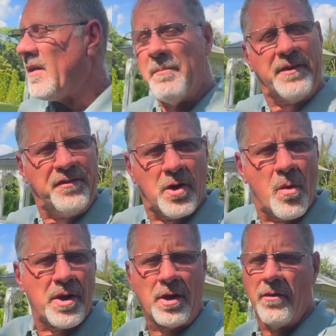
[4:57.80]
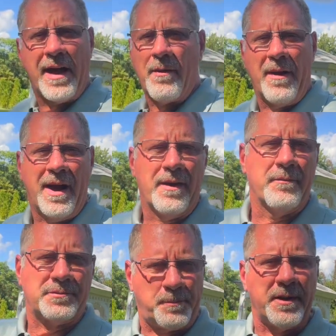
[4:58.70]
But if you don't want to go that route, it
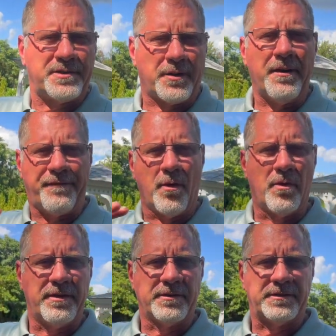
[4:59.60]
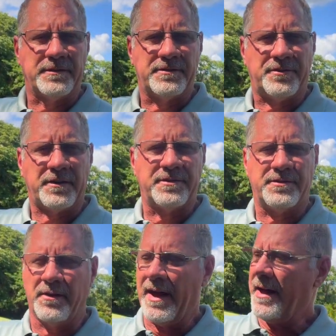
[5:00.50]
was pretty straightforward. There's instructions
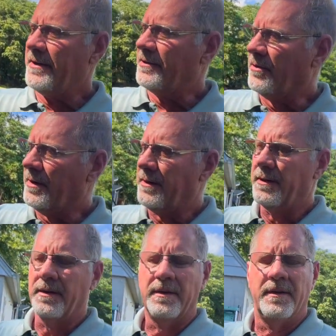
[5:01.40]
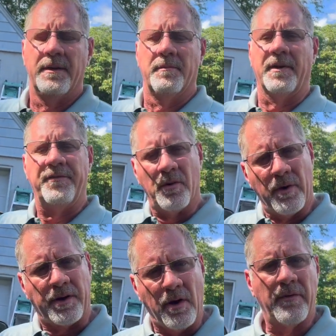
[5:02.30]
on how to do it. But if you don't
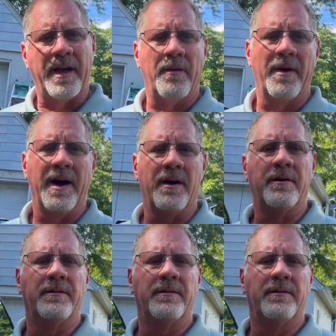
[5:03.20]
want to go that route,